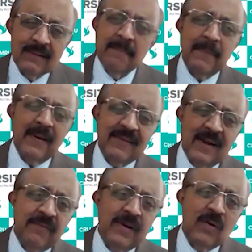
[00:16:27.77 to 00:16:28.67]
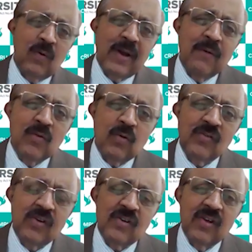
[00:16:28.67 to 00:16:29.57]
simply said, we don't have
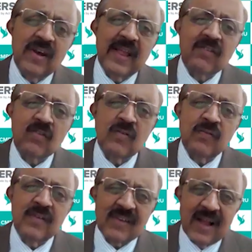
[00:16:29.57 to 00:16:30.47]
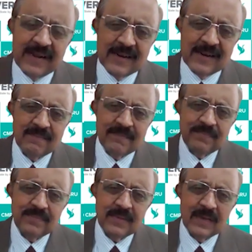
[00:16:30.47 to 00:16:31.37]
jurisdiction cases of this kind.
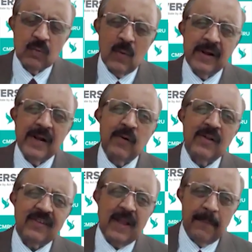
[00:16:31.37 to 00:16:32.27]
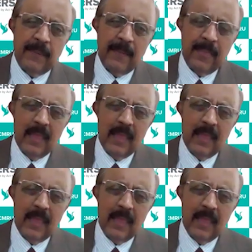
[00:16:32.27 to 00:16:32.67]
It wanted to escape.